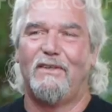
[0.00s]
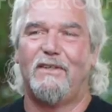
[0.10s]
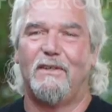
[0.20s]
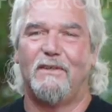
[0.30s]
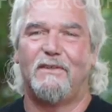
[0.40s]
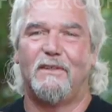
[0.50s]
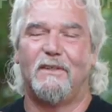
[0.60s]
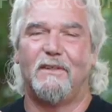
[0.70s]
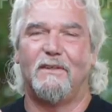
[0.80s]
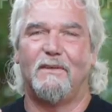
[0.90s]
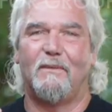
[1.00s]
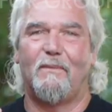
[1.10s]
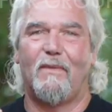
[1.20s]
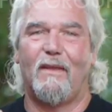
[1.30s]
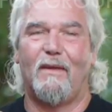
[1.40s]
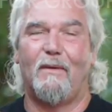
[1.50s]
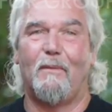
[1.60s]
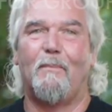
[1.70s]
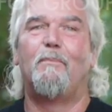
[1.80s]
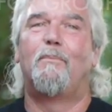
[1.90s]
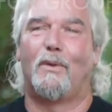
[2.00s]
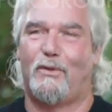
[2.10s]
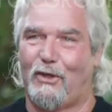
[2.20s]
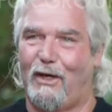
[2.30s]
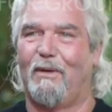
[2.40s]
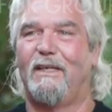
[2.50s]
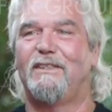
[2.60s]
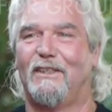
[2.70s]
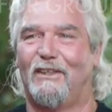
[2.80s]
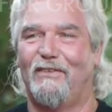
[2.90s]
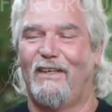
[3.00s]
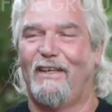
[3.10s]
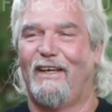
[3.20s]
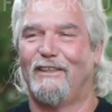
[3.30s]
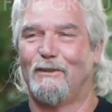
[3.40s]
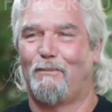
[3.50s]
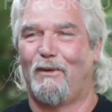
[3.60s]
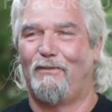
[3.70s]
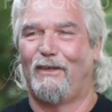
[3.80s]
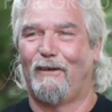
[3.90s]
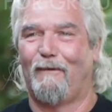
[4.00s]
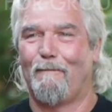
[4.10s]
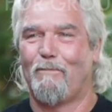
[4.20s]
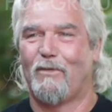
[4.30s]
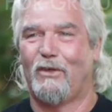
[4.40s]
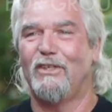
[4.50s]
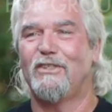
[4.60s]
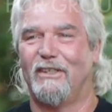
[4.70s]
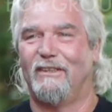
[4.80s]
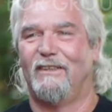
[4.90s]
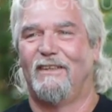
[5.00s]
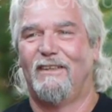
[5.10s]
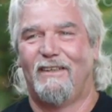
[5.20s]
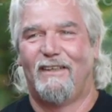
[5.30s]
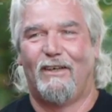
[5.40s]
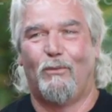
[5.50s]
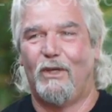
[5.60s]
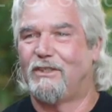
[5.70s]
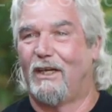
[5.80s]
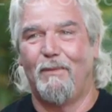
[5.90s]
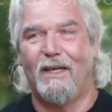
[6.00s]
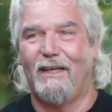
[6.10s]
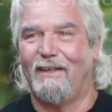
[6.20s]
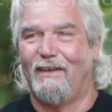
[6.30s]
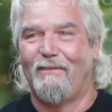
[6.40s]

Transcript: to portray myself as the perfect Christian, which I'm not.